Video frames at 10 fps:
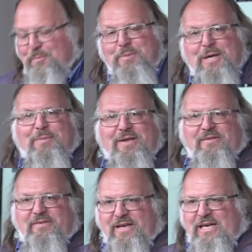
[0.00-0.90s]

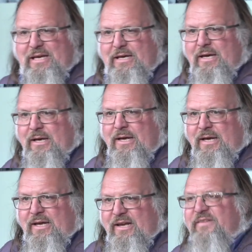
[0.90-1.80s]
BBC
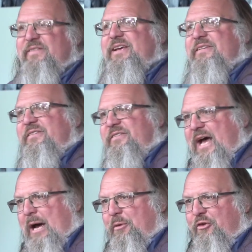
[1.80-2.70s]
is the
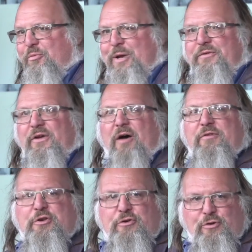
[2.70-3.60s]
establishment of
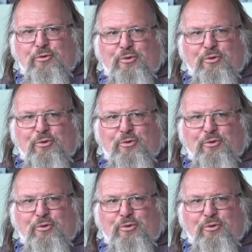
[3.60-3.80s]
a new